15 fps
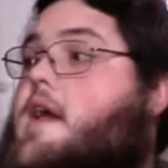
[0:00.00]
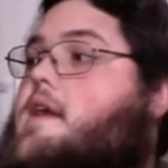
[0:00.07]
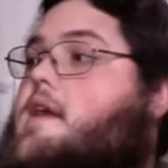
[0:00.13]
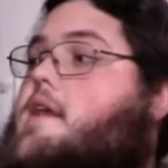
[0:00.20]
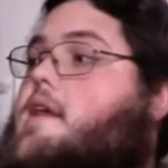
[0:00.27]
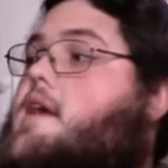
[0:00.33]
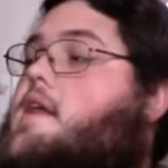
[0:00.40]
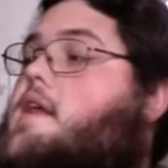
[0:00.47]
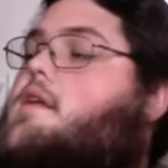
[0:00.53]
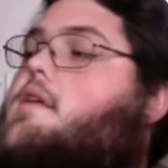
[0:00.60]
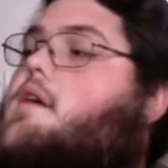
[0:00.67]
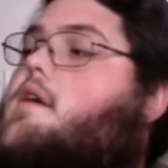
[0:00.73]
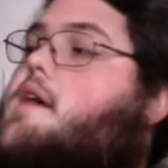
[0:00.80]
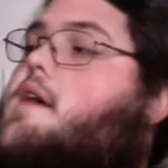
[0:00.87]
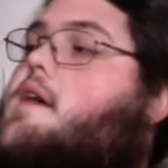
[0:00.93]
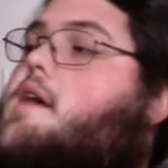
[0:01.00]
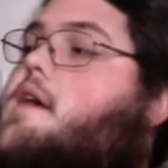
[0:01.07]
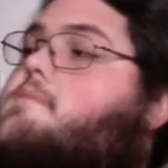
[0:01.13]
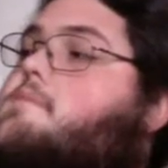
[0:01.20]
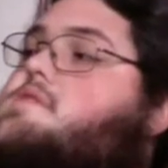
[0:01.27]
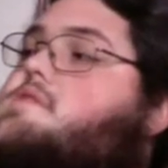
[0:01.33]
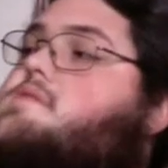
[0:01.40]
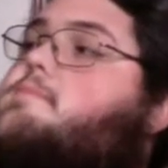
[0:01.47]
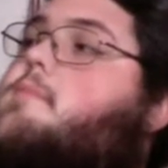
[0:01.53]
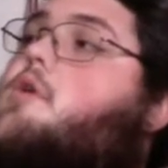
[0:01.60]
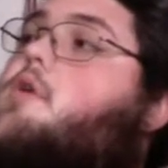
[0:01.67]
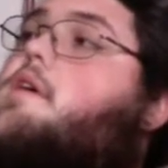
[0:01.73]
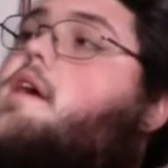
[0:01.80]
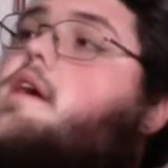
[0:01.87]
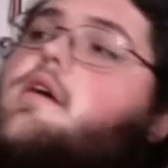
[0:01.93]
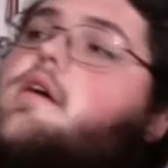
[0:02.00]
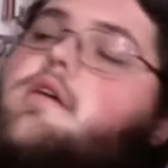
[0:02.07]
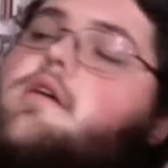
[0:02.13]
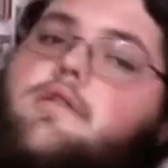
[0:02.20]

and in it I am smoking